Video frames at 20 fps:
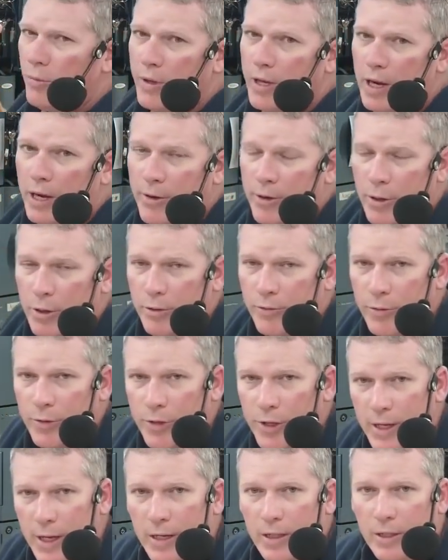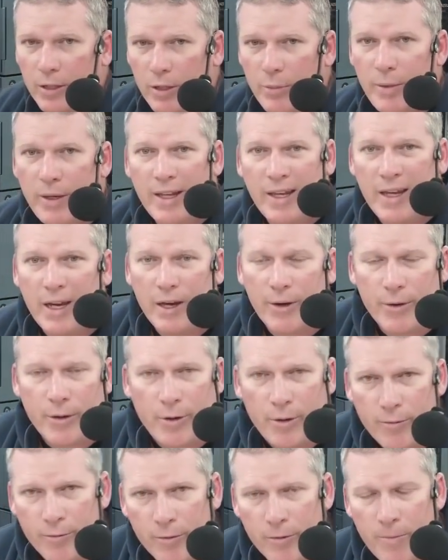carryover. You get a little bit of
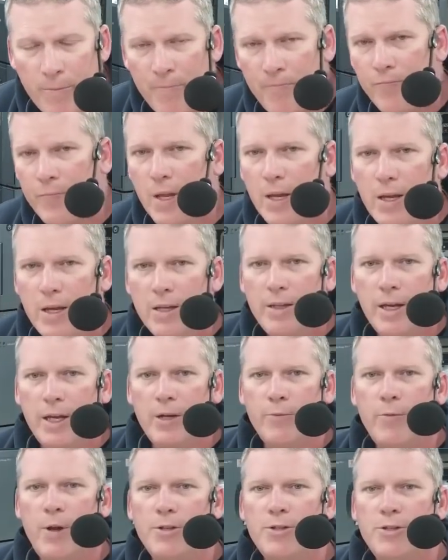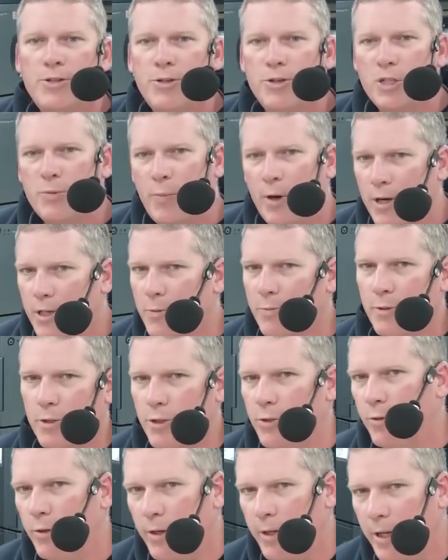carryover that can register as parts per
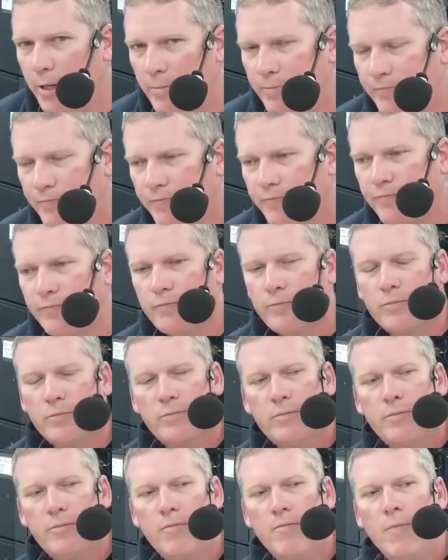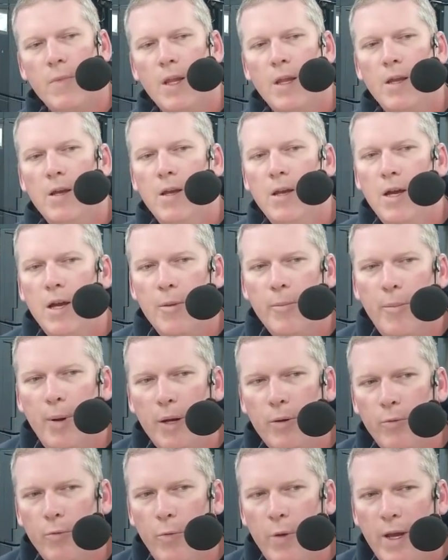trillion.
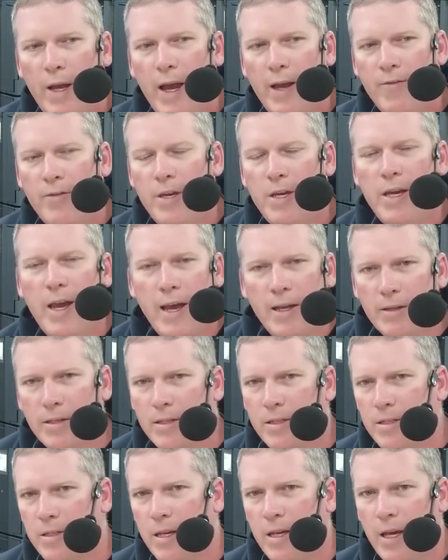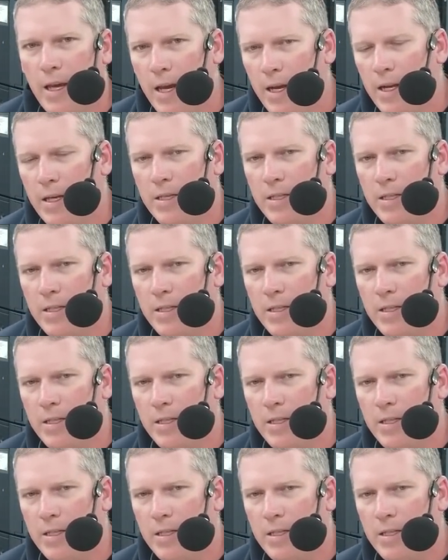But we have yet to see any